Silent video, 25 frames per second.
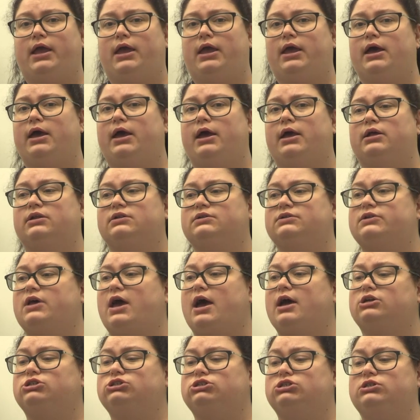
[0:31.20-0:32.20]
and
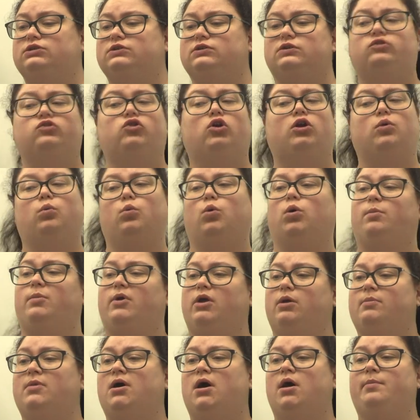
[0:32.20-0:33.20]
actually started
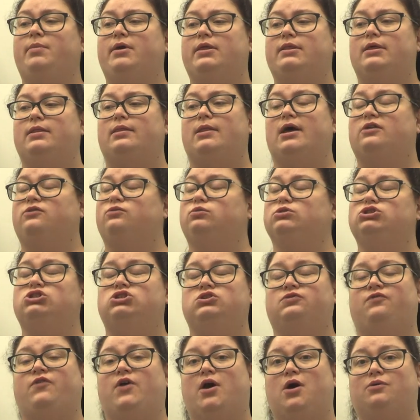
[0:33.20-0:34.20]
warming him up and then that's when
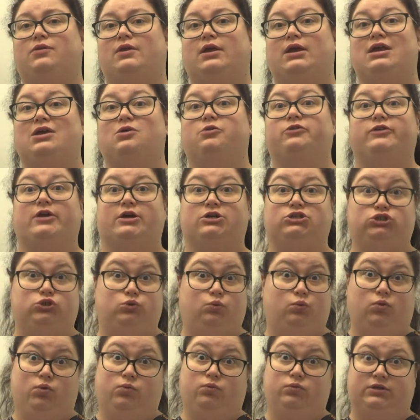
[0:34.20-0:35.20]
she found that he was
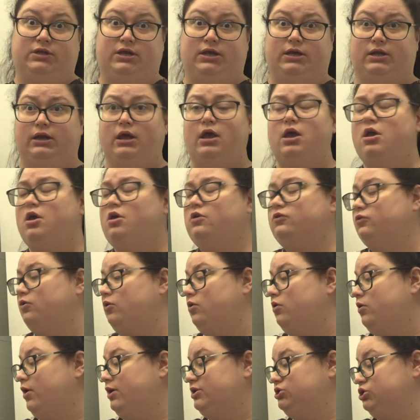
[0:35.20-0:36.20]
actually wounded.
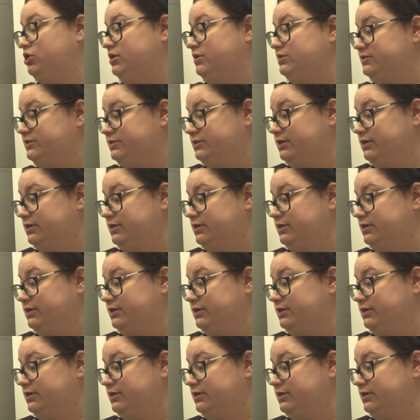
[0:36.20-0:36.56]
So as you can